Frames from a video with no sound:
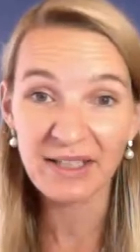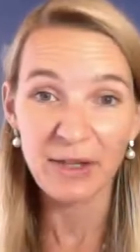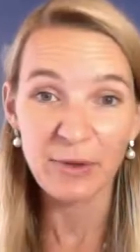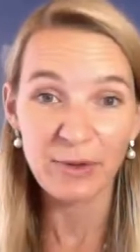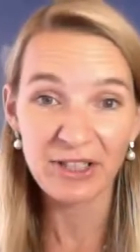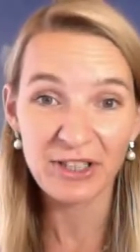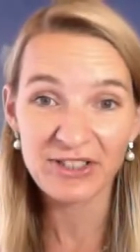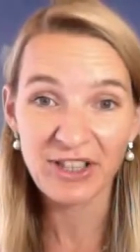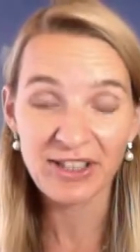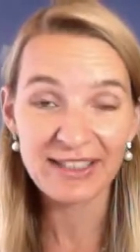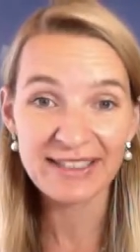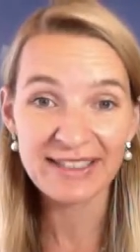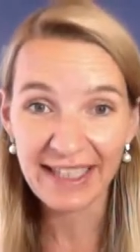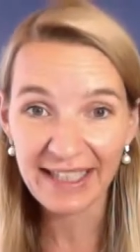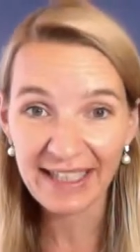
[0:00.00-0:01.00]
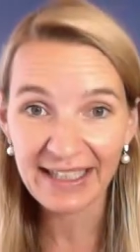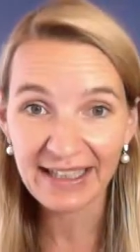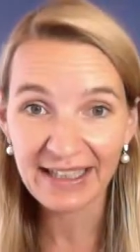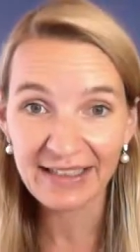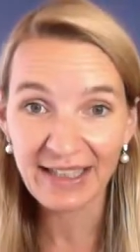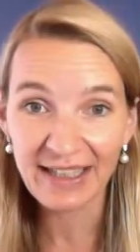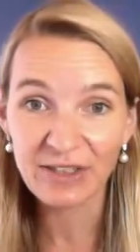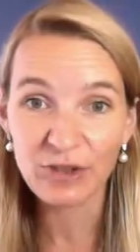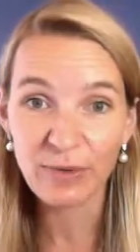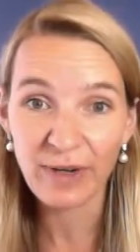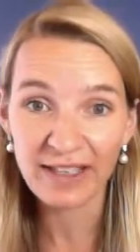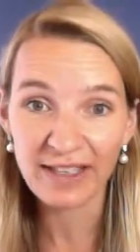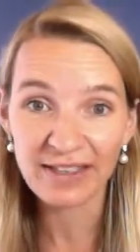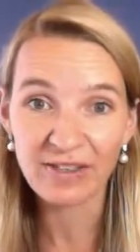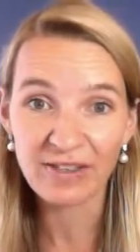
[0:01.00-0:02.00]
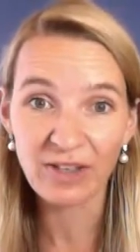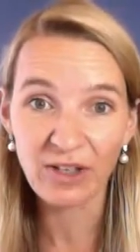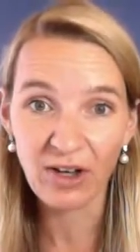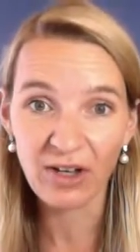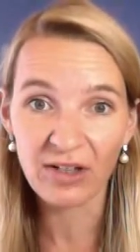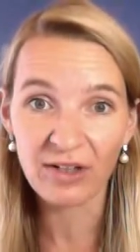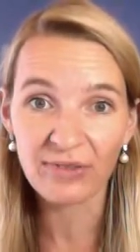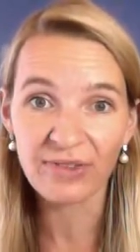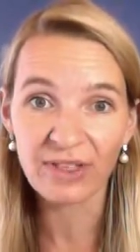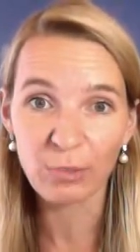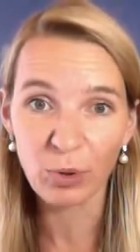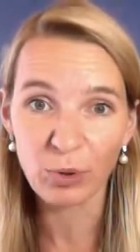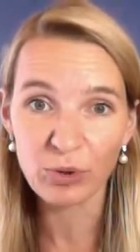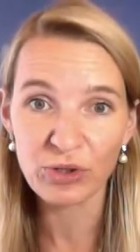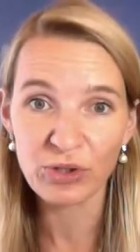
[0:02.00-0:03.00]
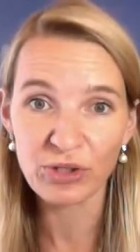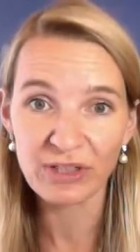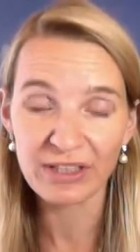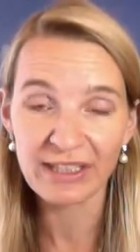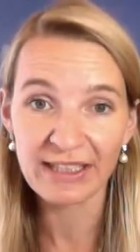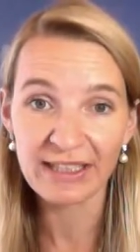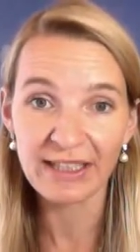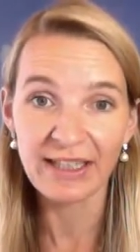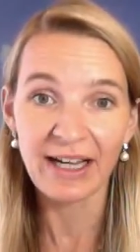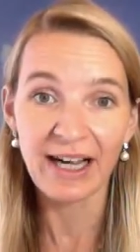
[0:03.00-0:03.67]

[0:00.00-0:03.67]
when I started dating that I attracted a lot of emotionally